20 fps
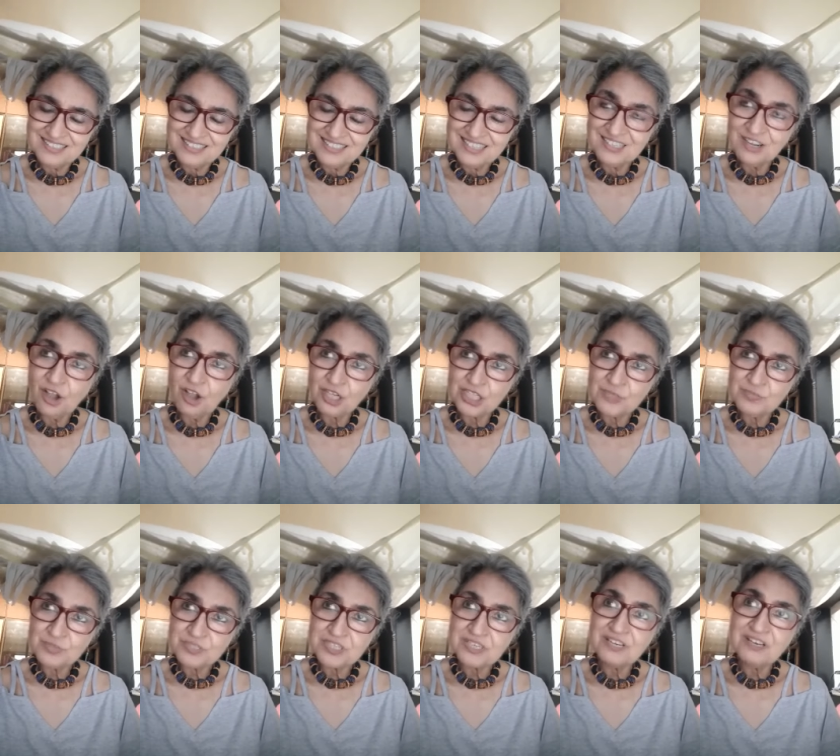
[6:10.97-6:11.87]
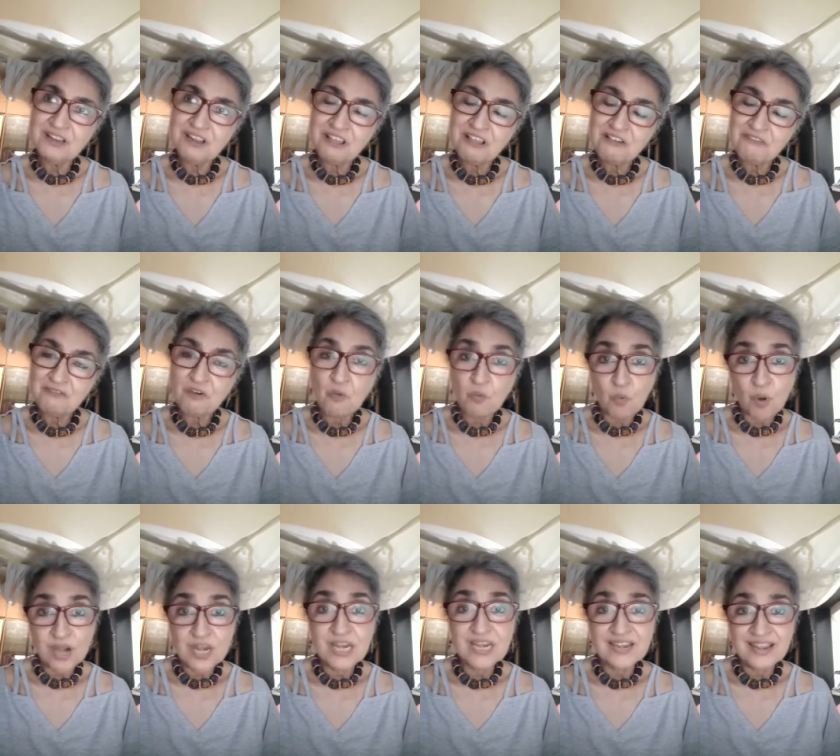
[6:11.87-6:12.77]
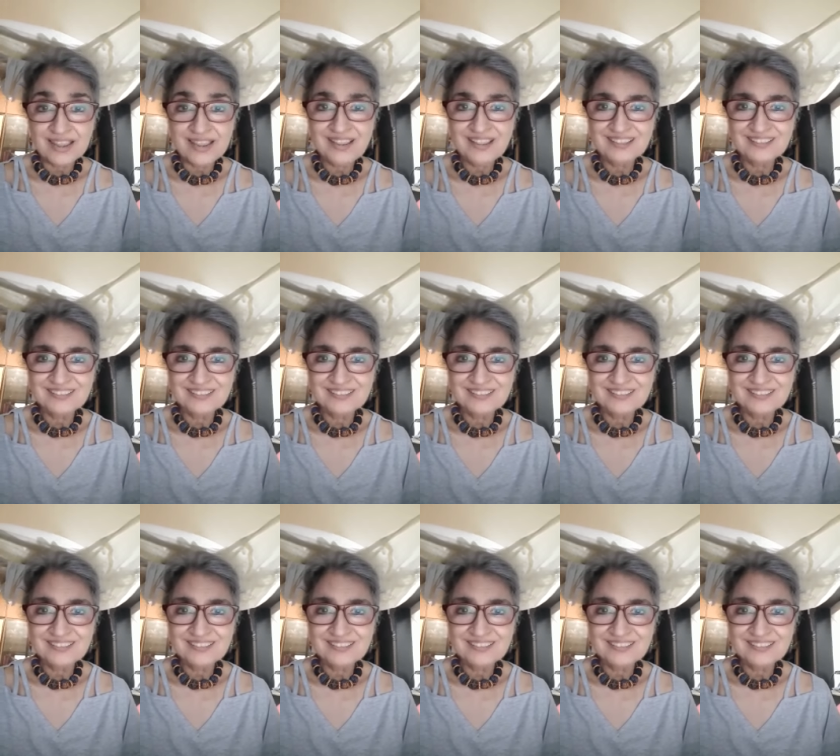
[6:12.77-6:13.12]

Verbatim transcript: in a hospital for one day.